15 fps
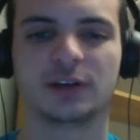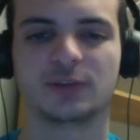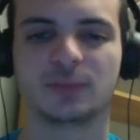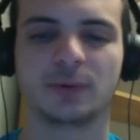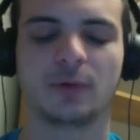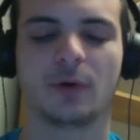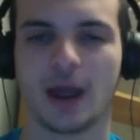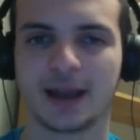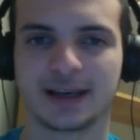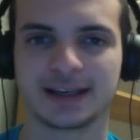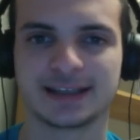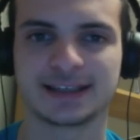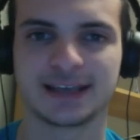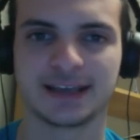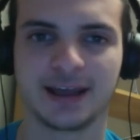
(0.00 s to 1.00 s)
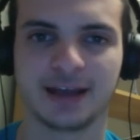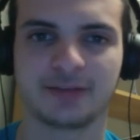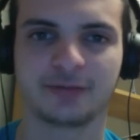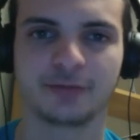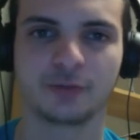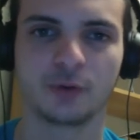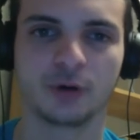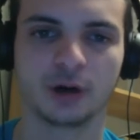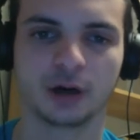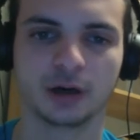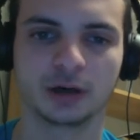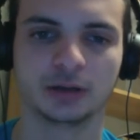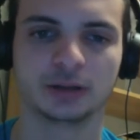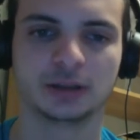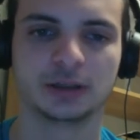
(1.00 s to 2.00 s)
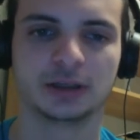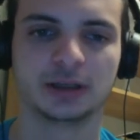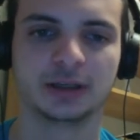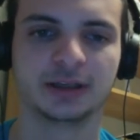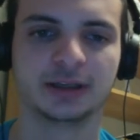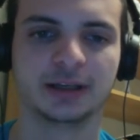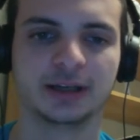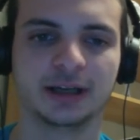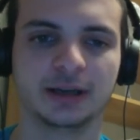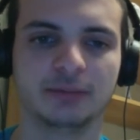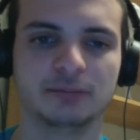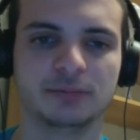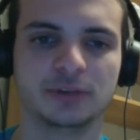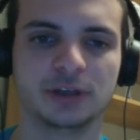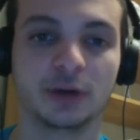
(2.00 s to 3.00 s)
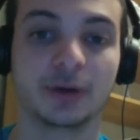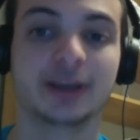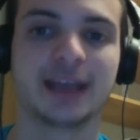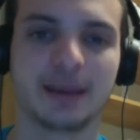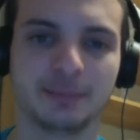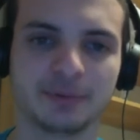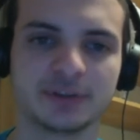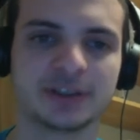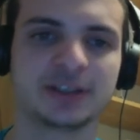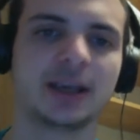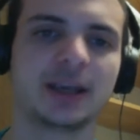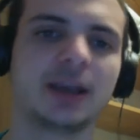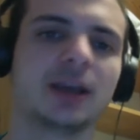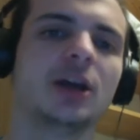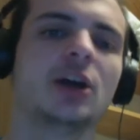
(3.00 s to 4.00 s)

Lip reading: but I can say that for example's sake.